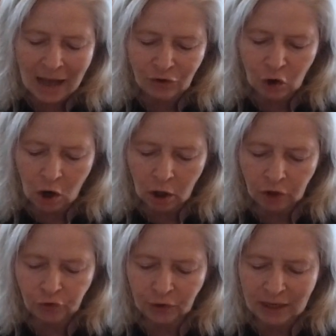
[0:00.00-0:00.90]

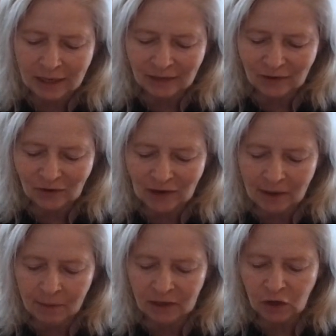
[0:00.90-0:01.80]
Idolatry is the
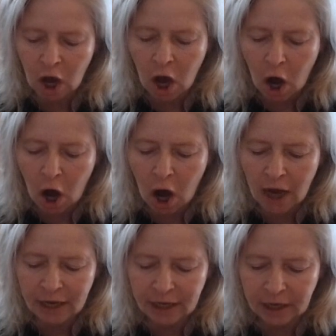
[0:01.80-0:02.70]
same as
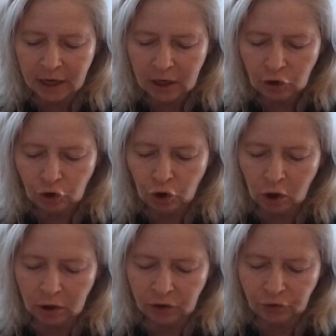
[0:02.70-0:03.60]
idolatry.
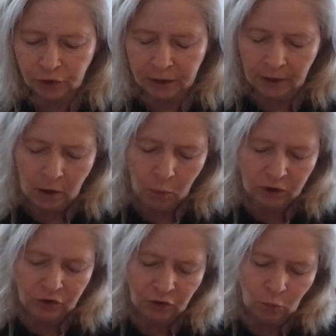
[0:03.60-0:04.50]
Idolatry,
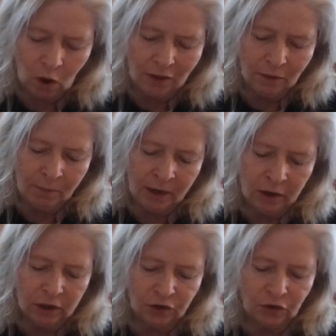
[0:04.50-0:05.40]
which is why the
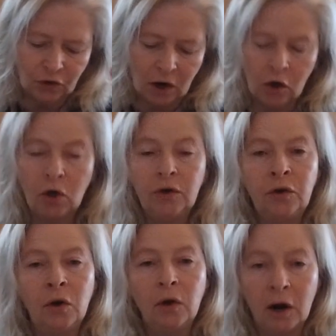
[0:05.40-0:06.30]
marriages are,
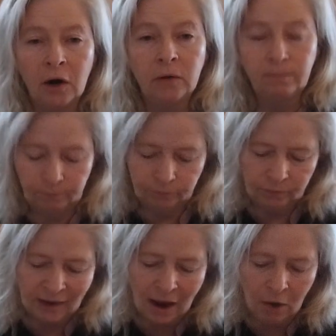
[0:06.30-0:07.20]
are
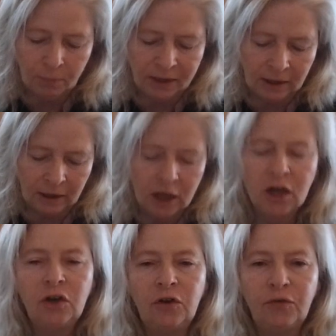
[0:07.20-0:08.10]
now being
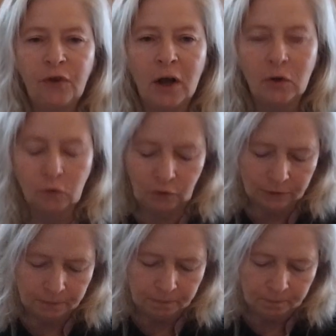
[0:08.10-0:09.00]

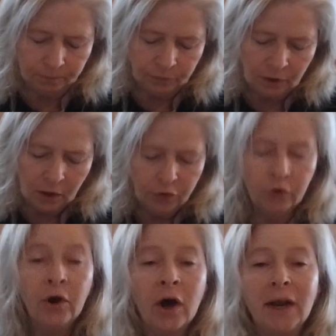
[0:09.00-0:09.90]
defiled.
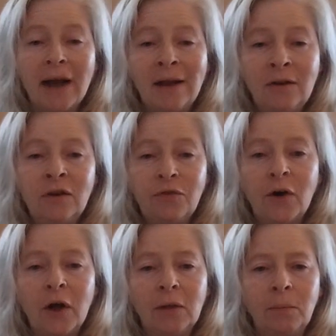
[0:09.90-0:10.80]
They're not
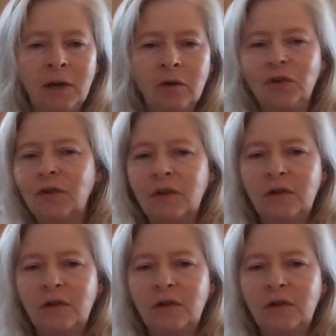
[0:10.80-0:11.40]
undefiled marriages.